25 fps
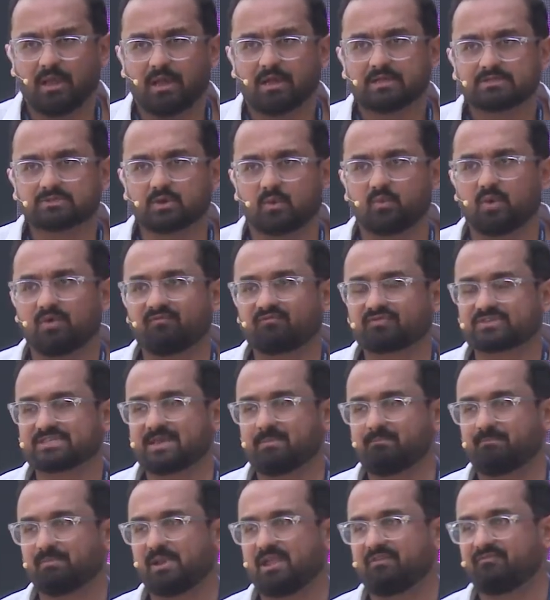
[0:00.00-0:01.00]
So we've
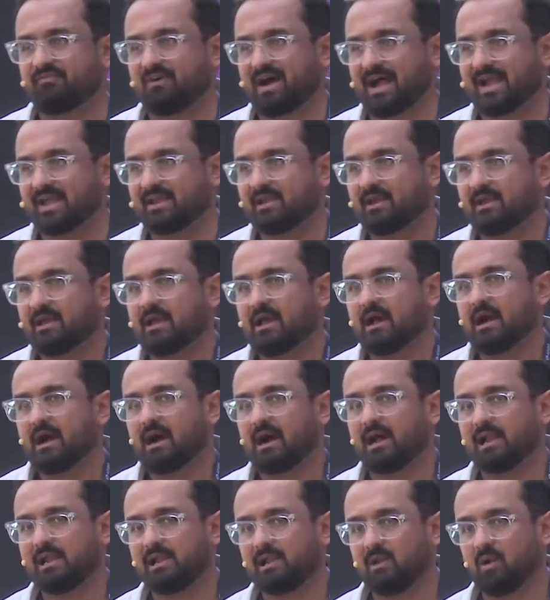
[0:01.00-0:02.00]
simplified
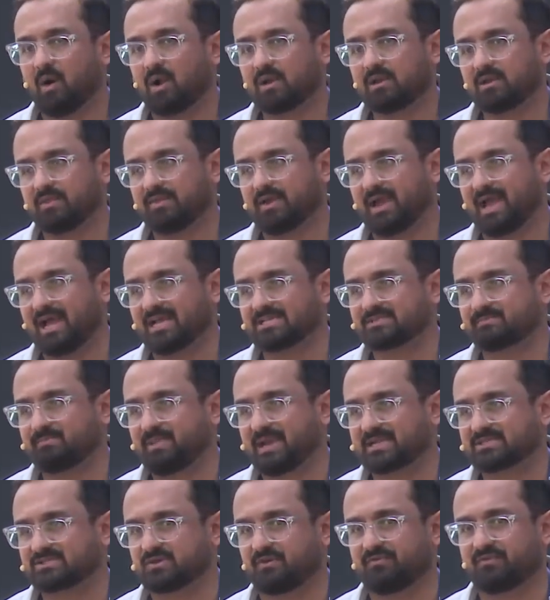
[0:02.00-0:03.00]
a lot of the
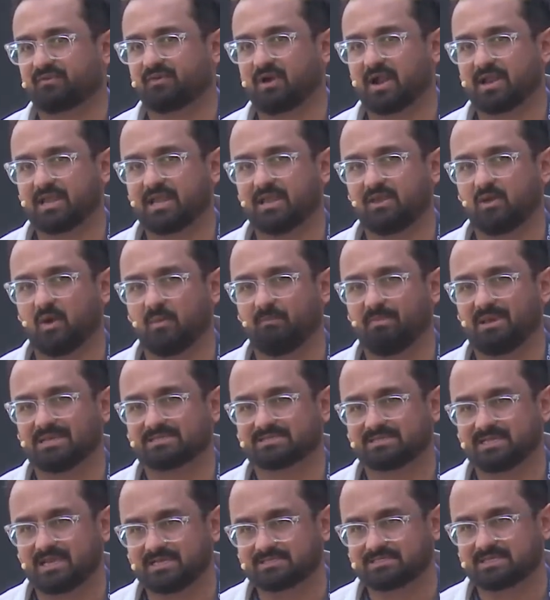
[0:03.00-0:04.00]
aspects of running your
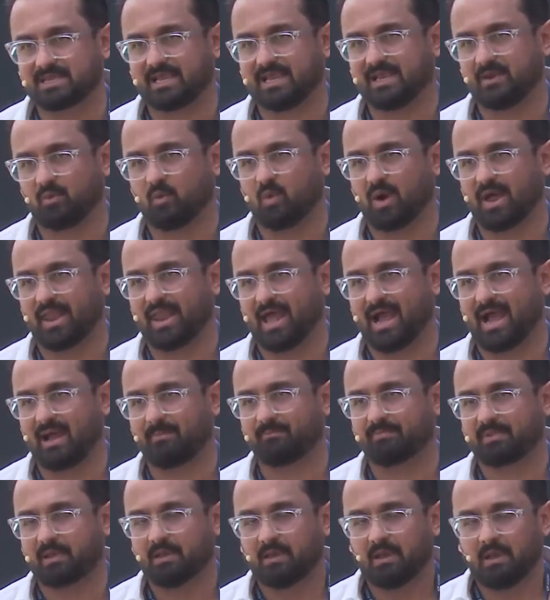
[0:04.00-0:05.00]
business in one app.
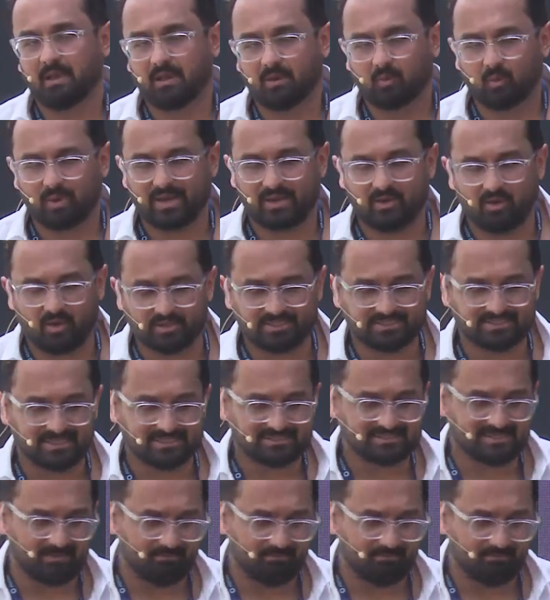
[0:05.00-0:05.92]
We're not just a